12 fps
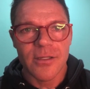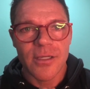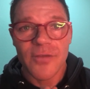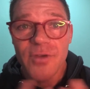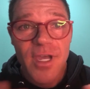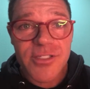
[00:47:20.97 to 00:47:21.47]

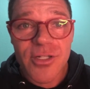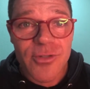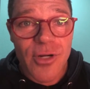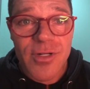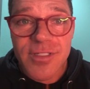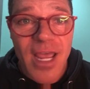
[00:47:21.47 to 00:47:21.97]
If you guys don't
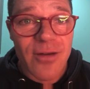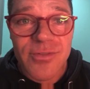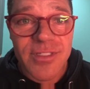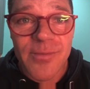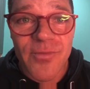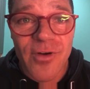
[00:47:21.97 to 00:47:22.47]
notice, I don't
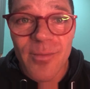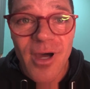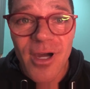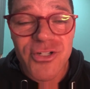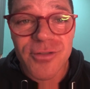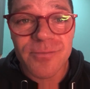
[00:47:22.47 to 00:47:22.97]
sleep very
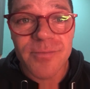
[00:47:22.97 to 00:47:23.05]
much.